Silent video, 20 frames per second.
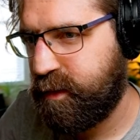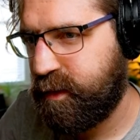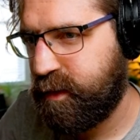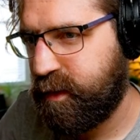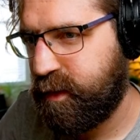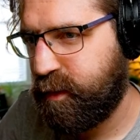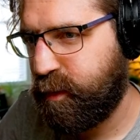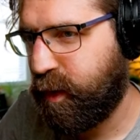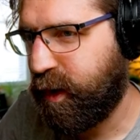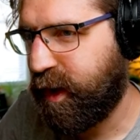
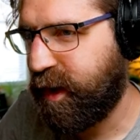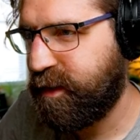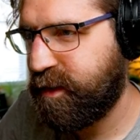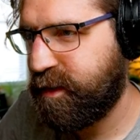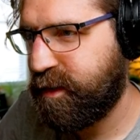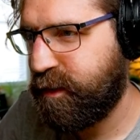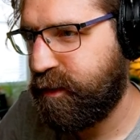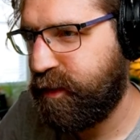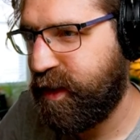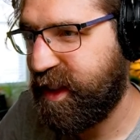What
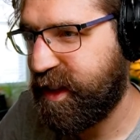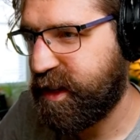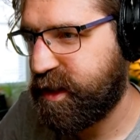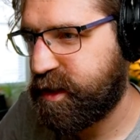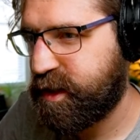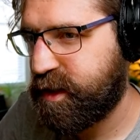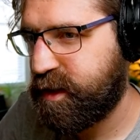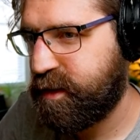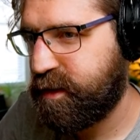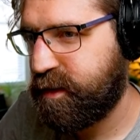counts as a
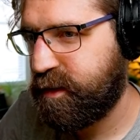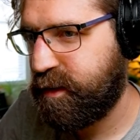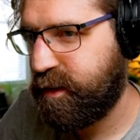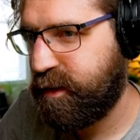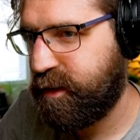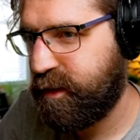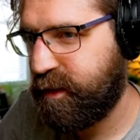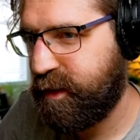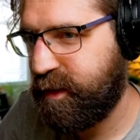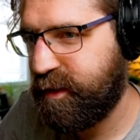village?
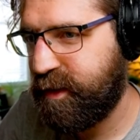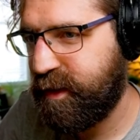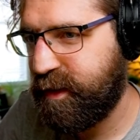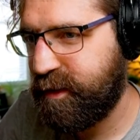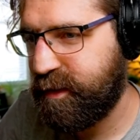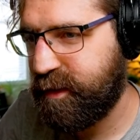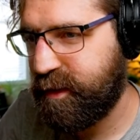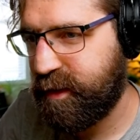These things?